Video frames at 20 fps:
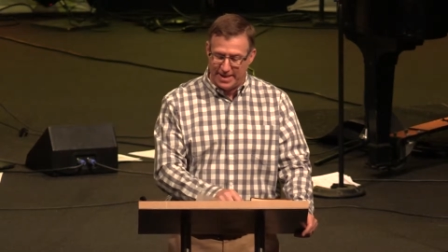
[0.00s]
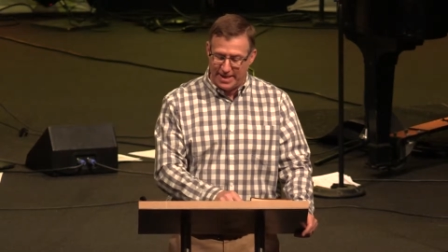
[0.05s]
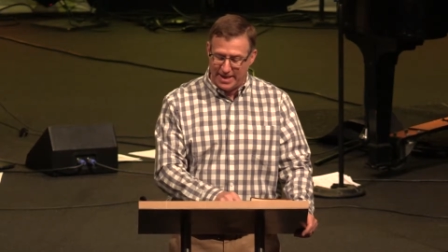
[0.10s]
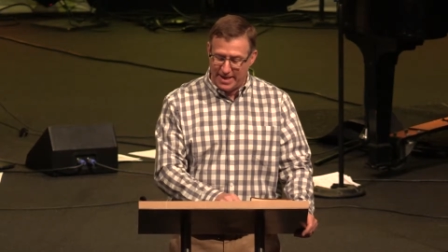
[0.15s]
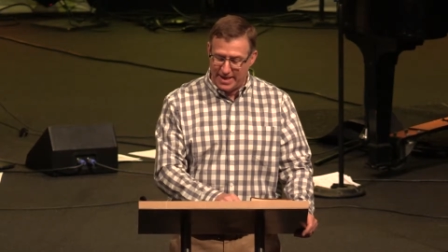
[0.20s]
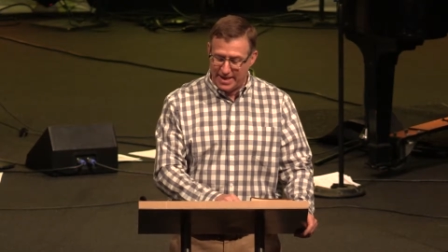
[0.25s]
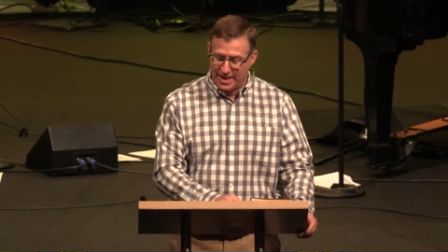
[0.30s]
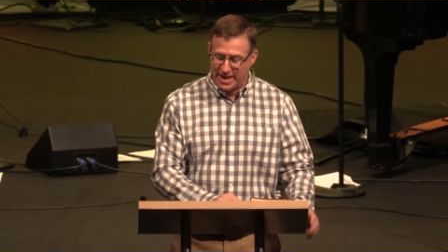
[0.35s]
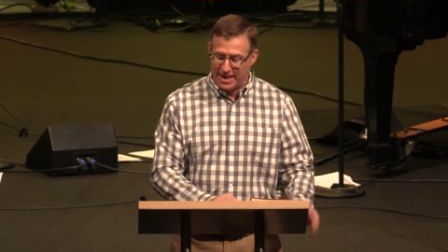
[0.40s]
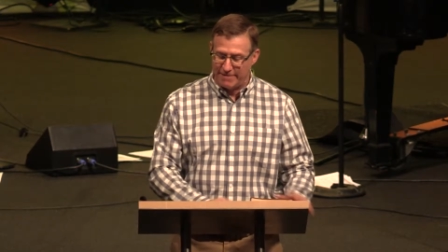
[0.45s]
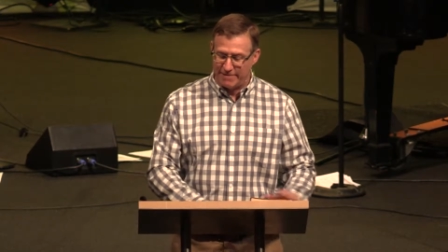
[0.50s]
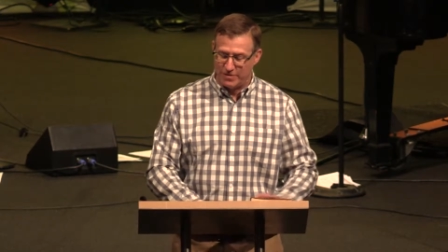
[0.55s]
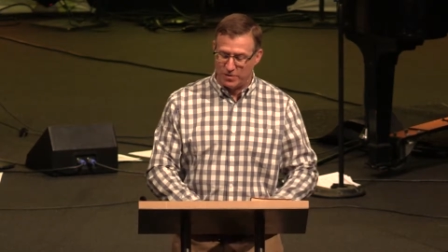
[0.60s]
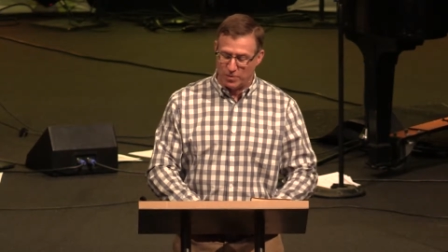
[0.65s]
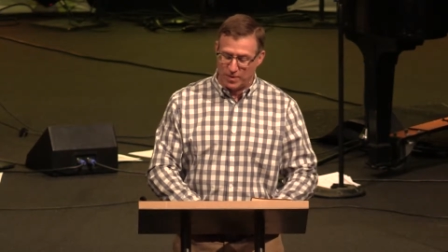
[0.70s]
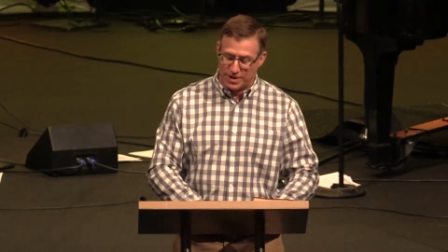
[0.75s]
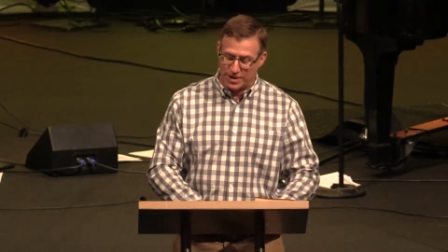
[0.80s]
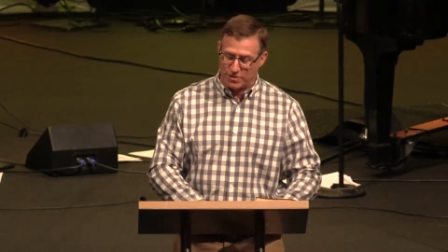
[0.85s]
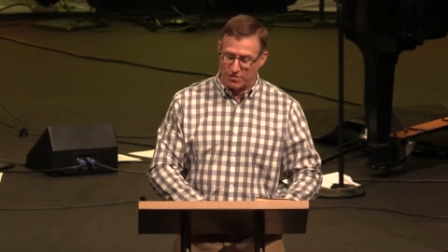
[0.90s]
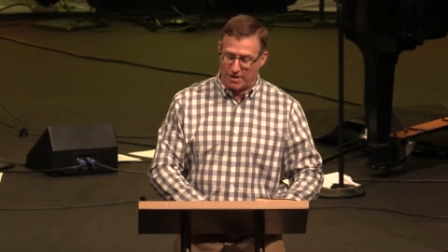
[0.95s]
in heaven
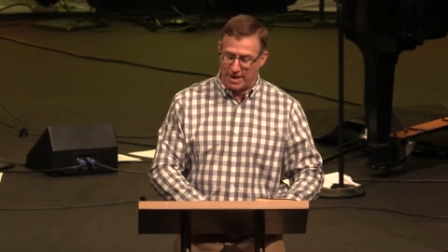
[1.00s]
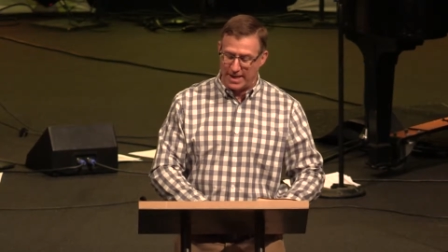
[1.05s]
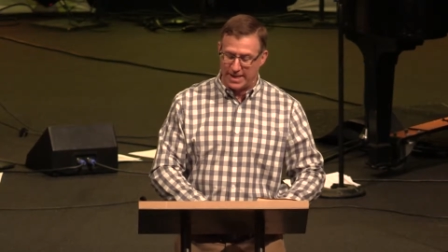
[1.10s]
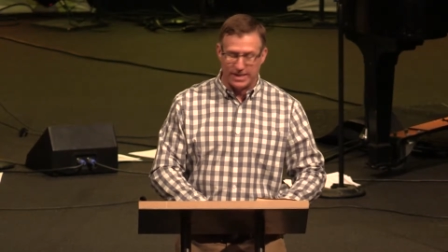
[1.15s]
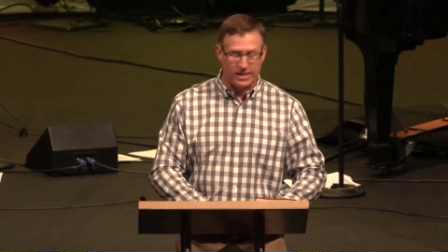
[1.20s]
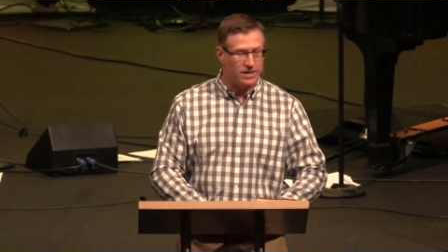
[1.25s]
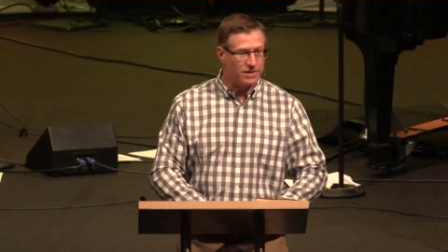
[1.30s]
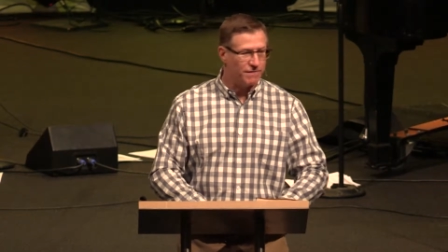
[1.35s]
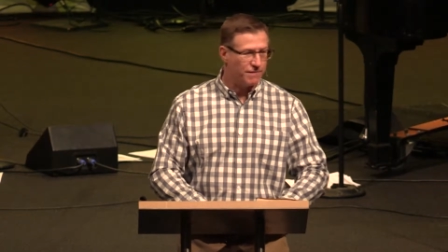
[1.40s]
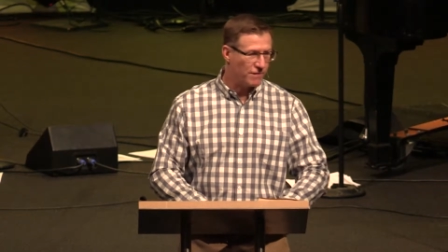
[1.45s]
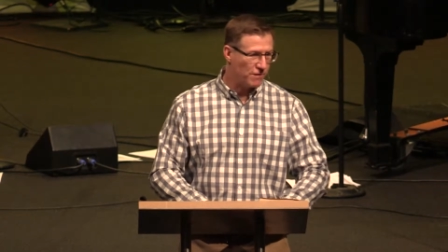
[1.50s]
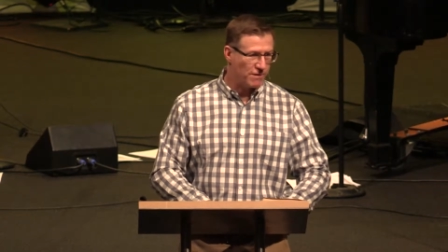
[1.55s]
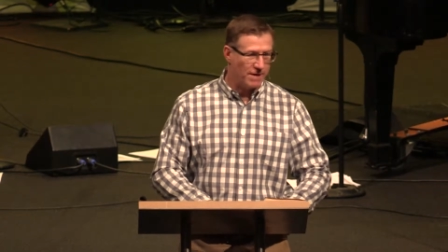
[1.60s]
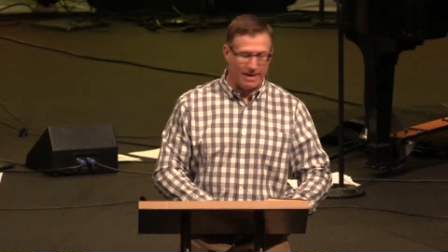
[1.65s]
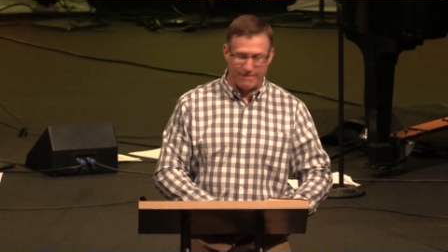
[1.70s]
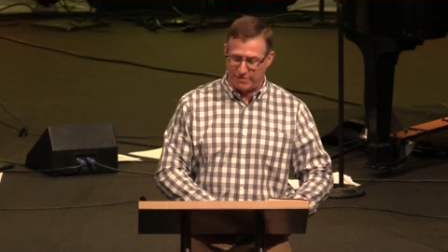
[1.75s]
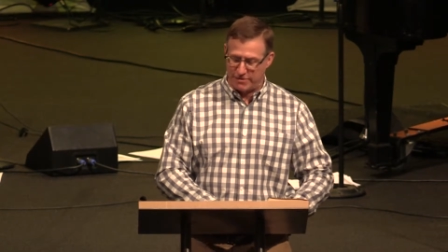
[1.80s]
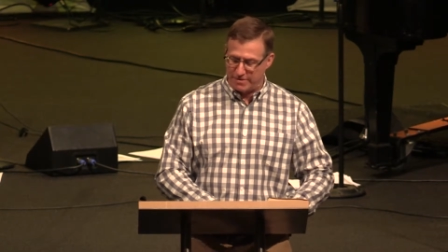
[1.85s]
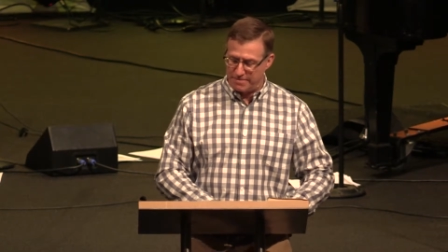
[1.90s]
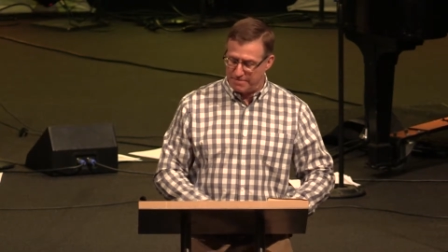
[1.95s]
with Christ
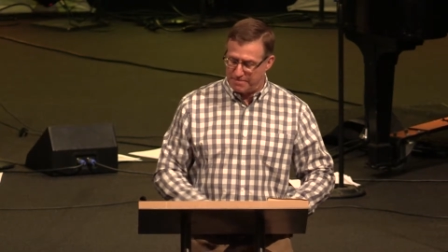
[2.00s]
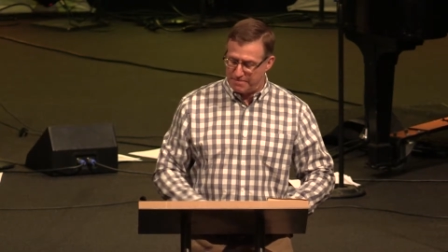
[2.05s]
forever.